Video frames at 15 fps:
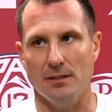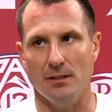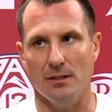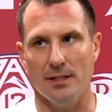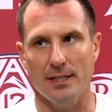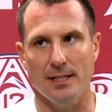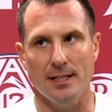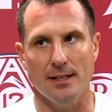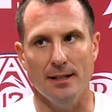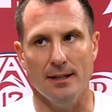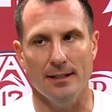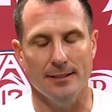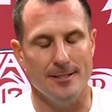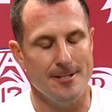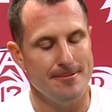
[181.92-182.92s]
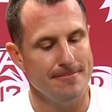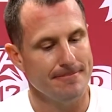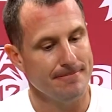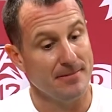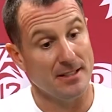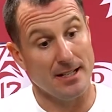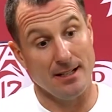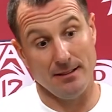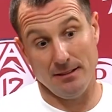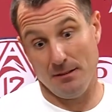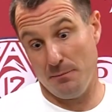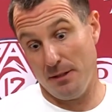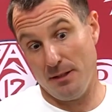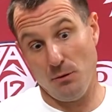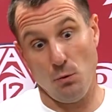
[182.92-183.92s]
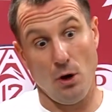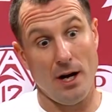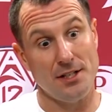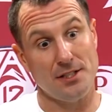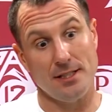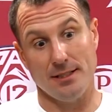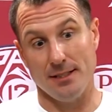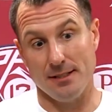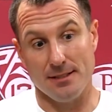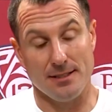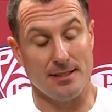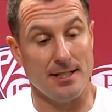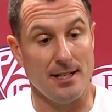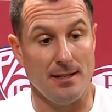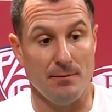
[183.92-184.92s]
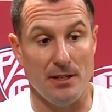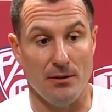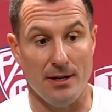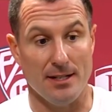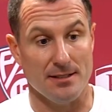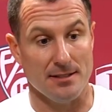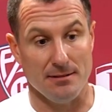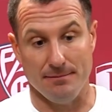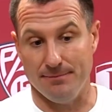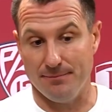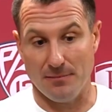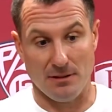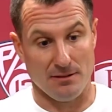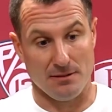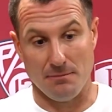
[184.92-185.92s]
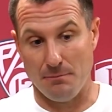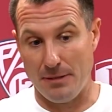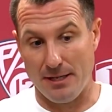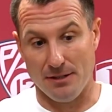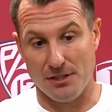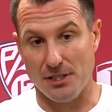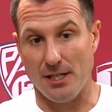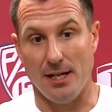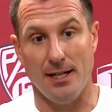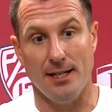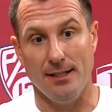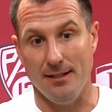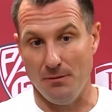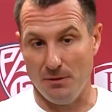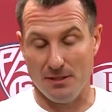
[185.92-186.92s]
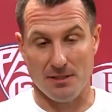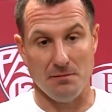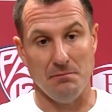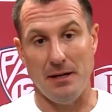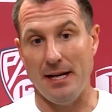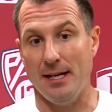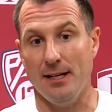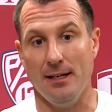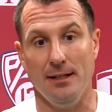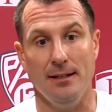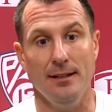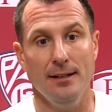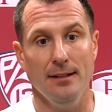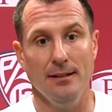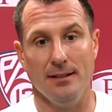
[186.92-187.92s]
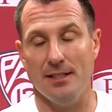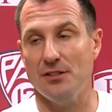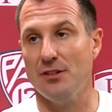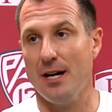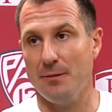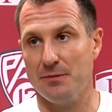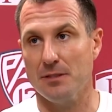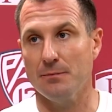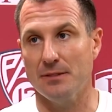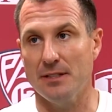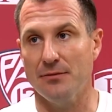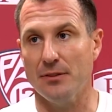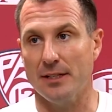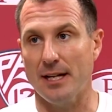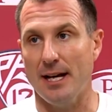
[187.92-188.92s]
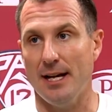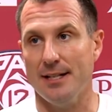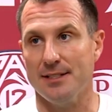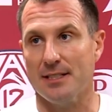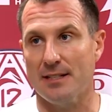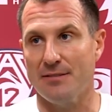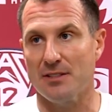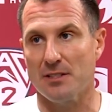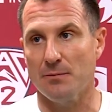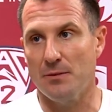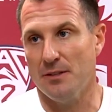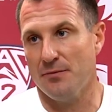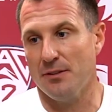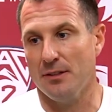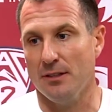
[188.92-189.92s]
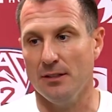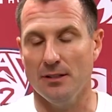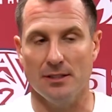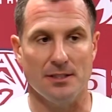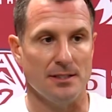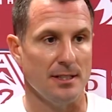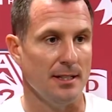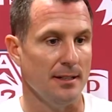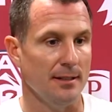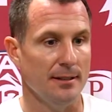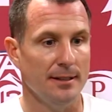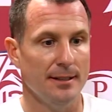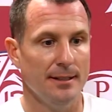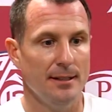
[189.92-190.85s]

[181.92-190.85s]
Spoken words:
You know, they did a kind of a little bit of the Washington scheme. They ran some bare shade. They went some man. They dropped some different guys to give us some different looks. And